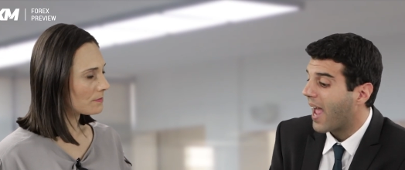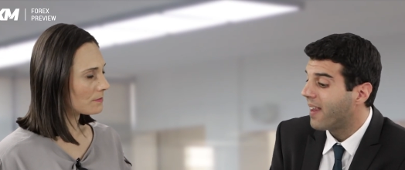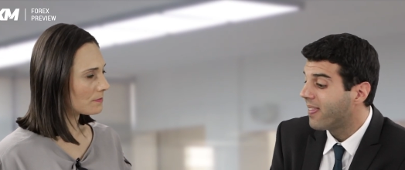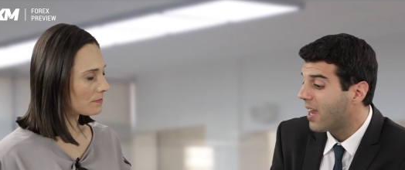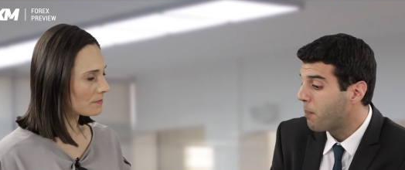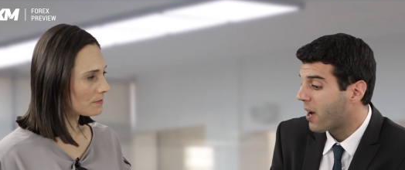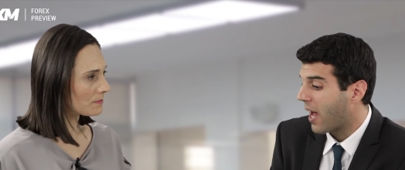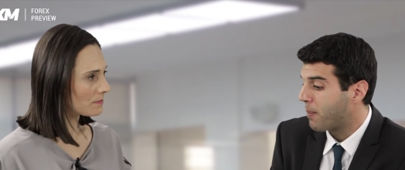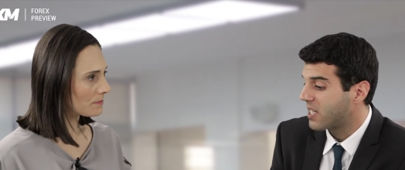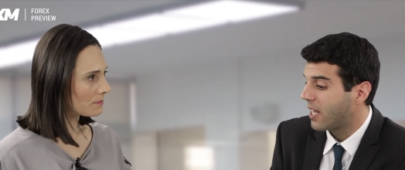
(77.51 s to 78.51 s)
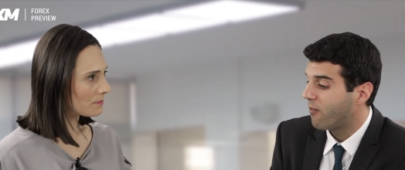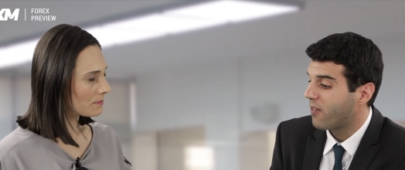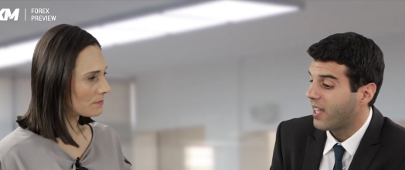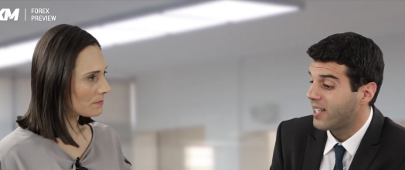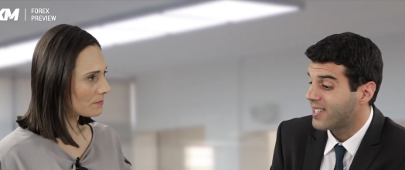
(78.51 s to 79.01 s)
Speaker 1: and then perhaps if
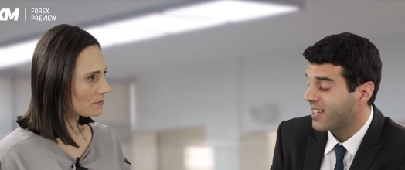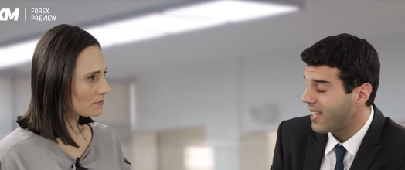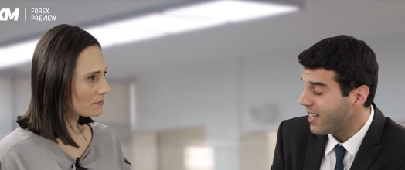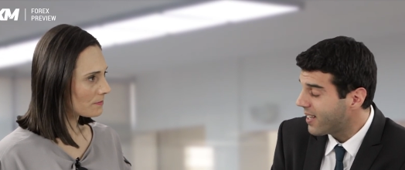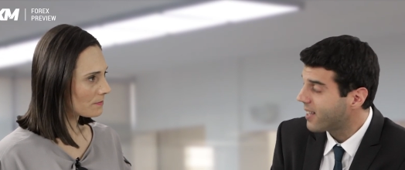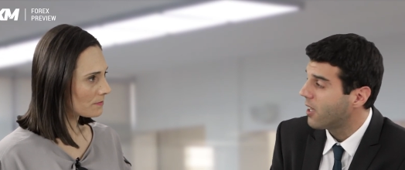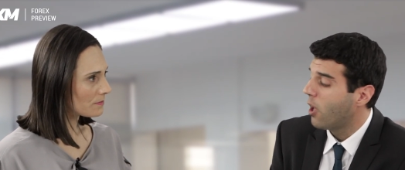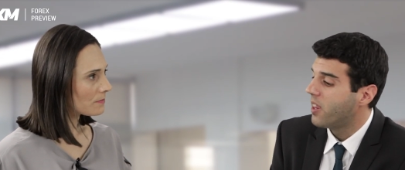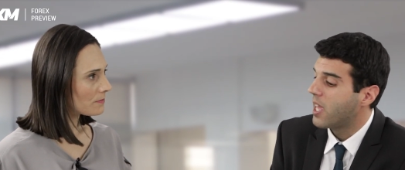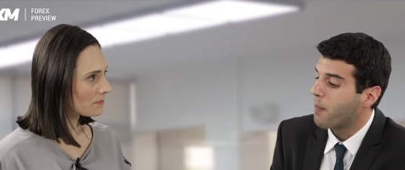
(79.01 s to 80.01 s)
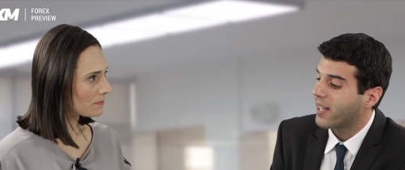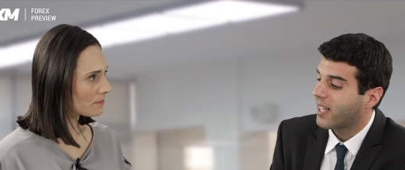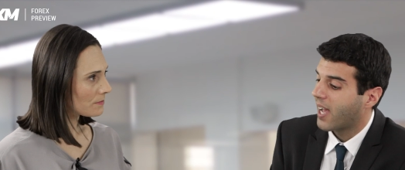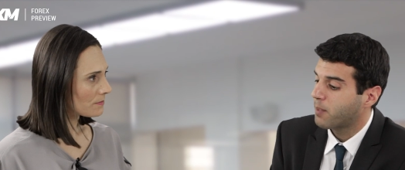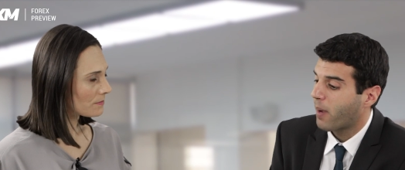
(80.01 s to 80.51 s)
it's needed, they might
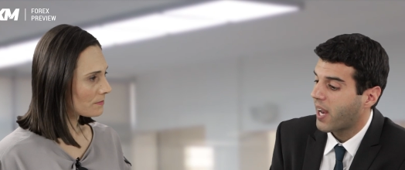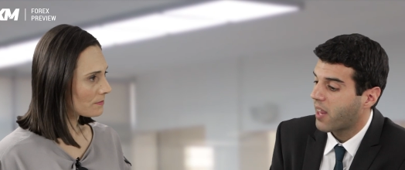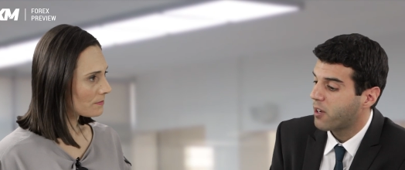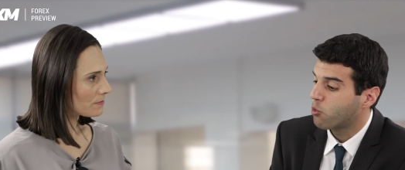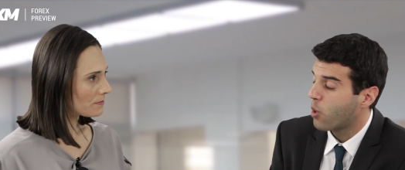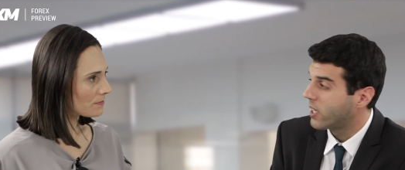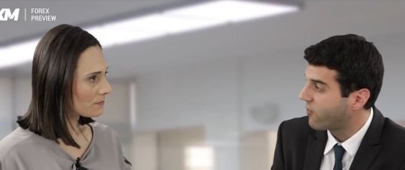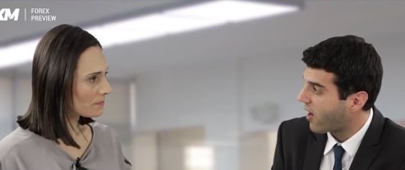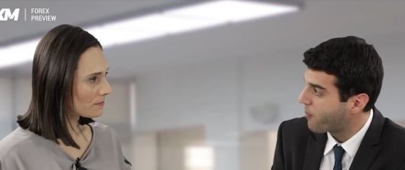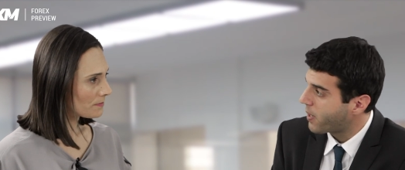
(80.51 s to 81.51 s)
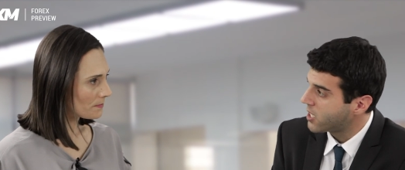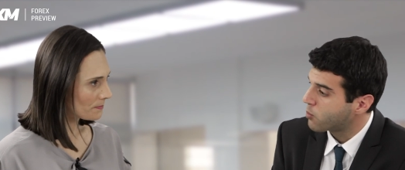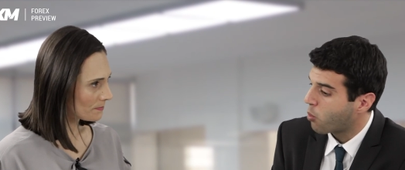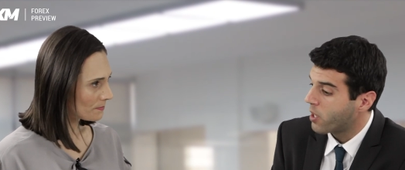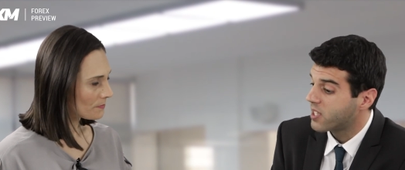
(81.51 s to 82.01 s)
cut by another twenty-five basis
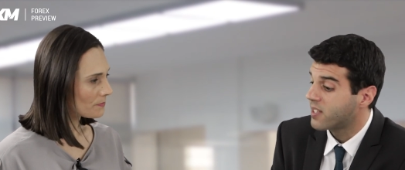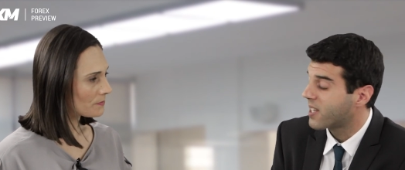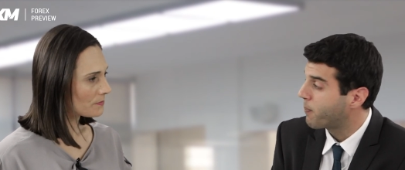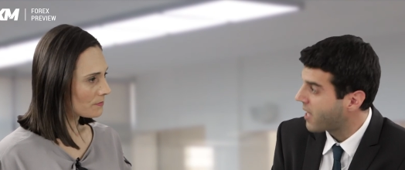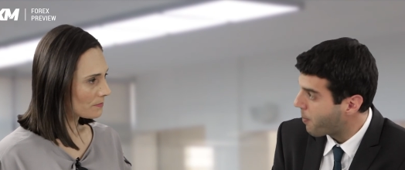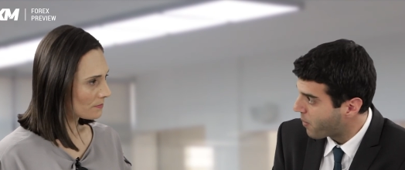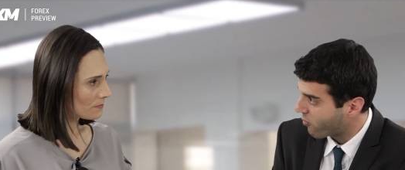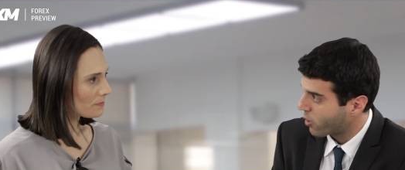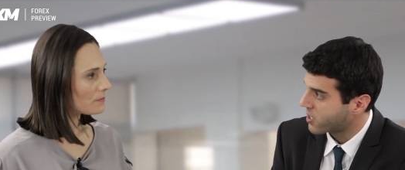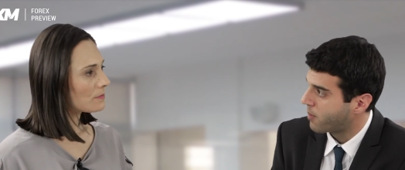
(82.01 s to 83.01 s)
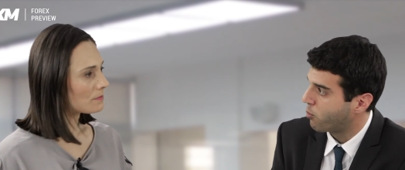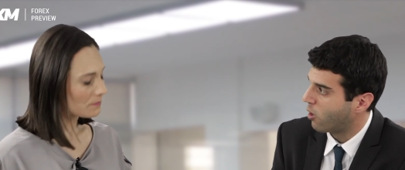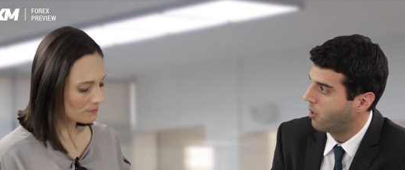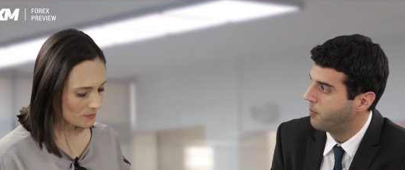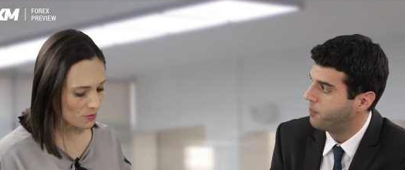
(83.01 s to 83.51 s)
points in September, for
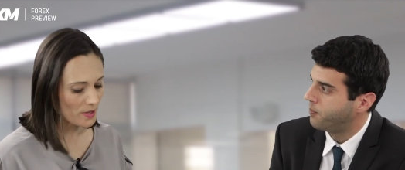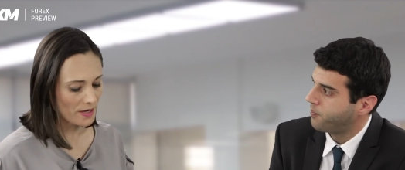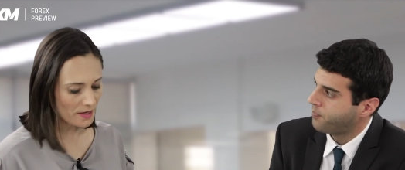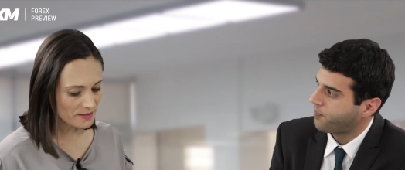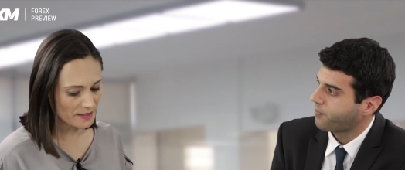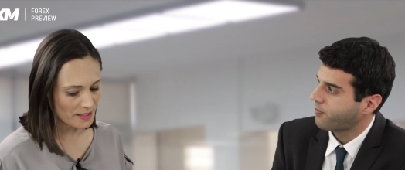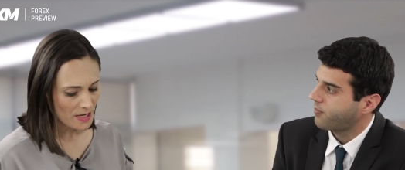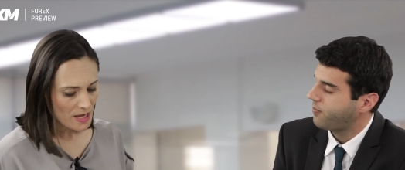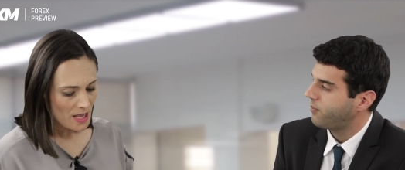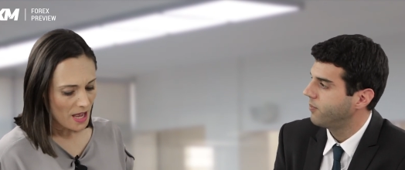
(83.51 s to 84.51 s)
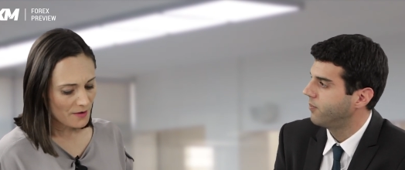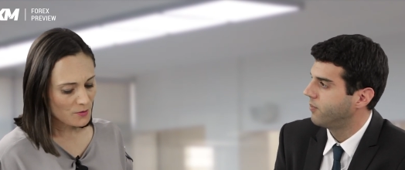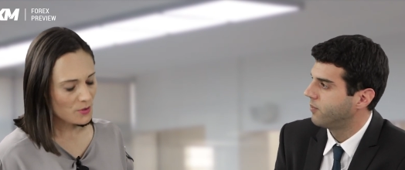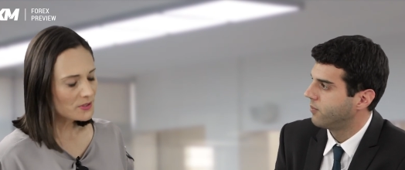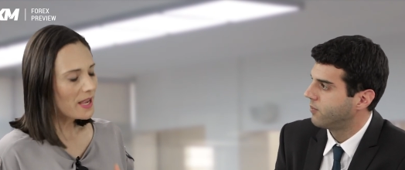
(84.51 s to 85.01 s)
example.
Speaker 2: Okay, I see. And of
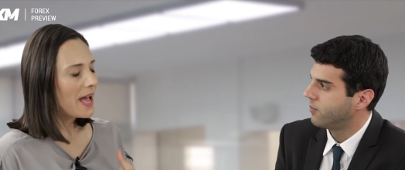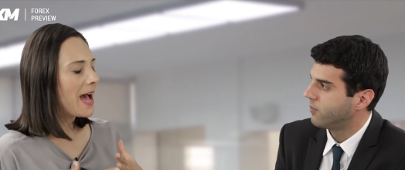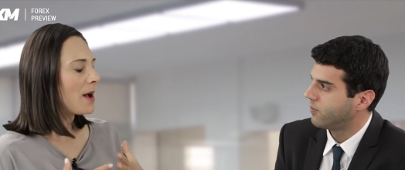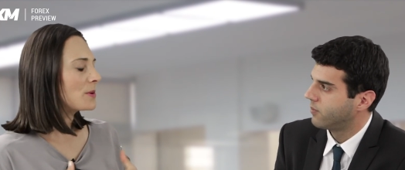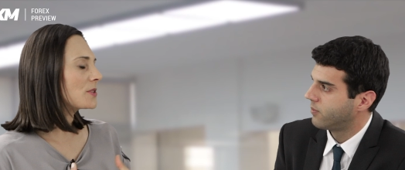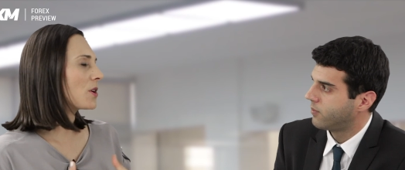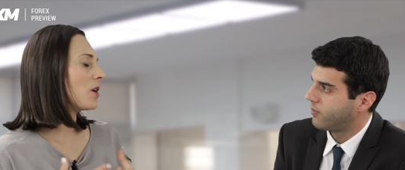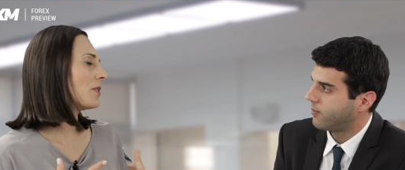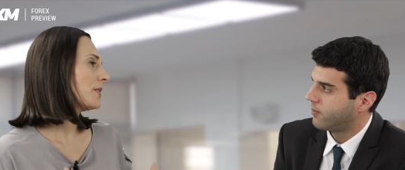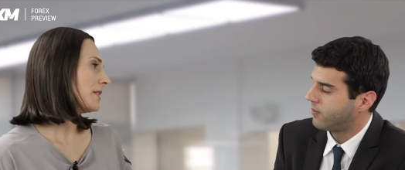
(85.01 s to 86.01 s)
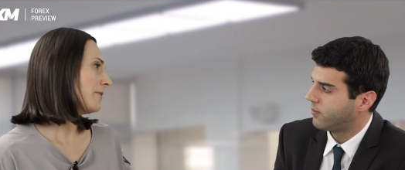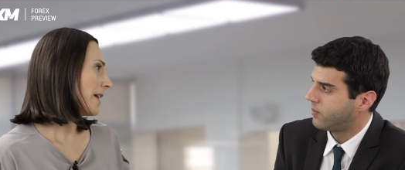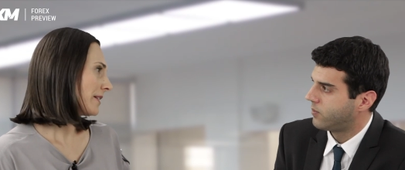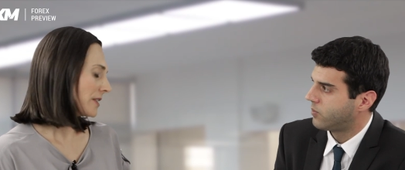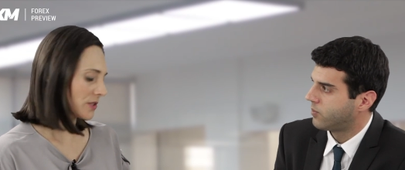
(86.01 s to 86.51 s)
course, how does all this
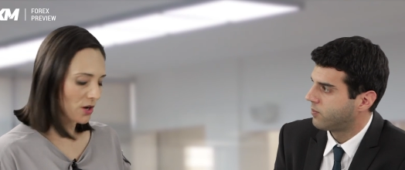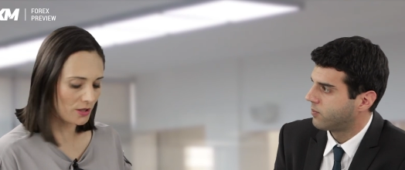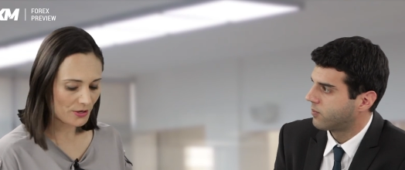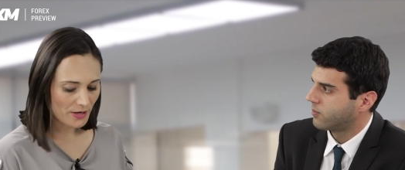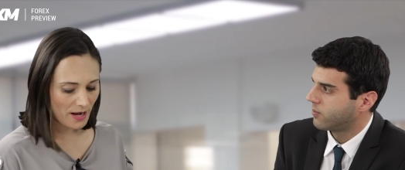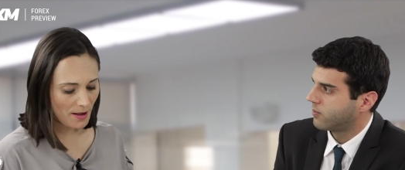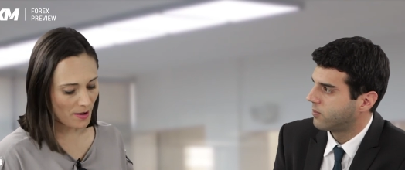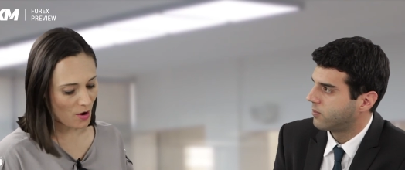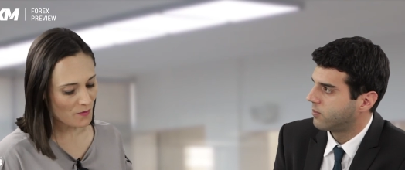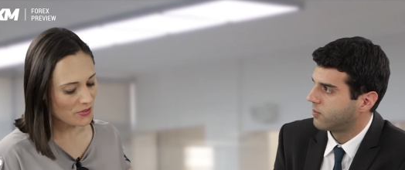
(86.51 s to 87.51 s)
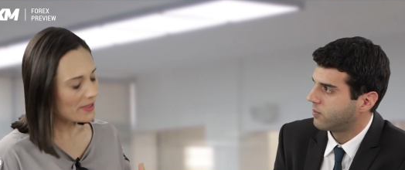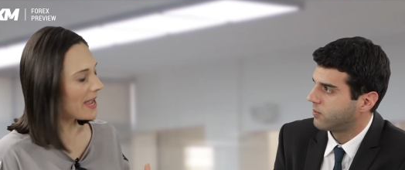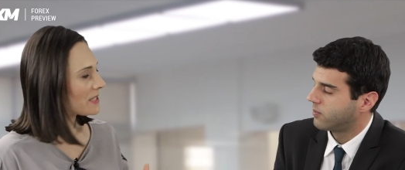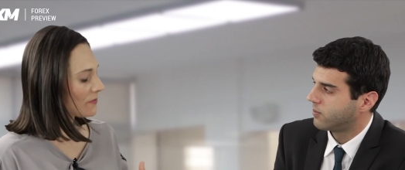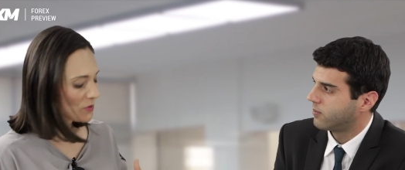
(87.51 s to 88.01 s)
affect the dollar? Uh, over the
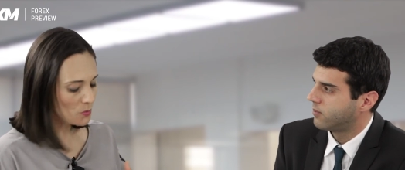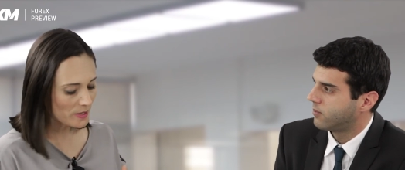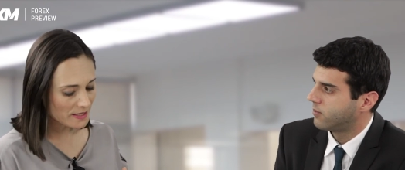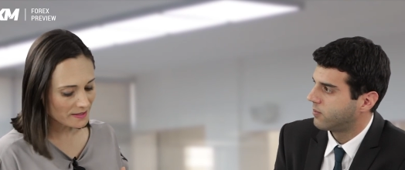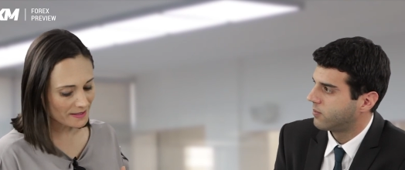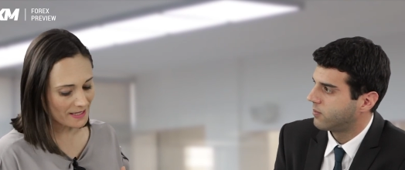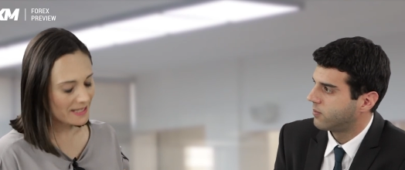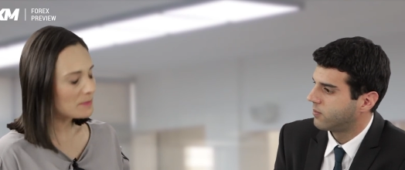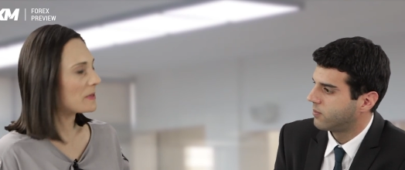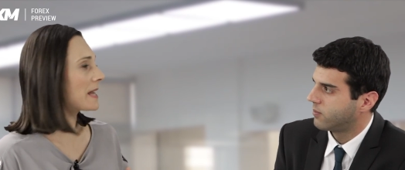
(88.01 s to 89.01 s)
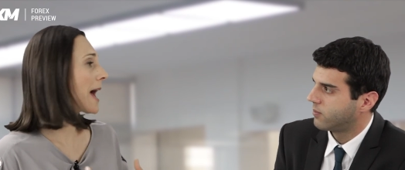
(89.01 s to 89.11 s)
last few weeks, it has been